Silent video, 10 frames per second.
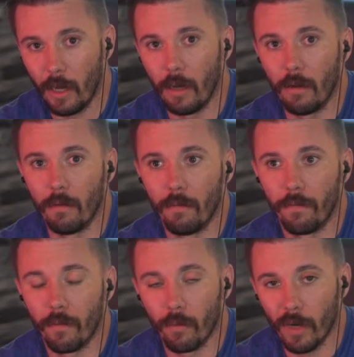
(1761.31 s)

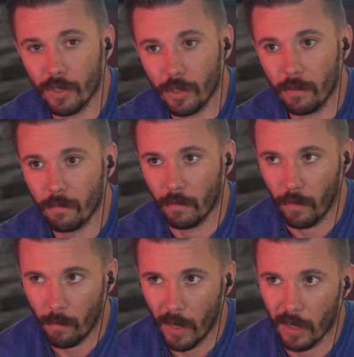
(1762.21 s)
of Russia, the
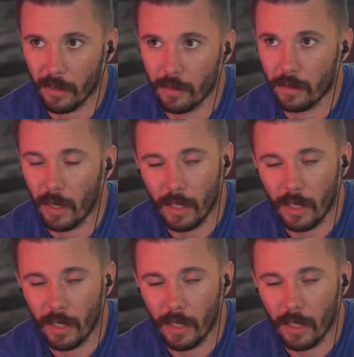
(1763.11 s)
front pockets.